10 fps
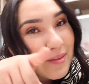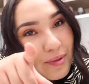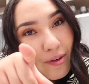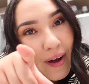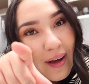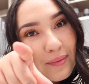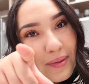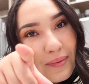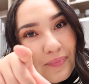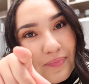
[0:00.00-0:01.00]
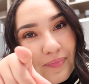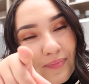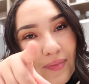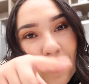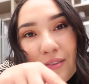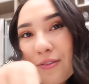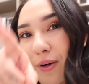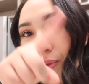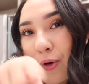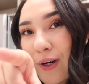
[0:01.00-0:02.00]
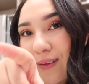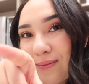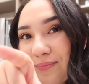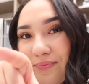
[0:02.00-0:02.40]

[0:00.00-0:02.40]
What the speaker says: subscribe for more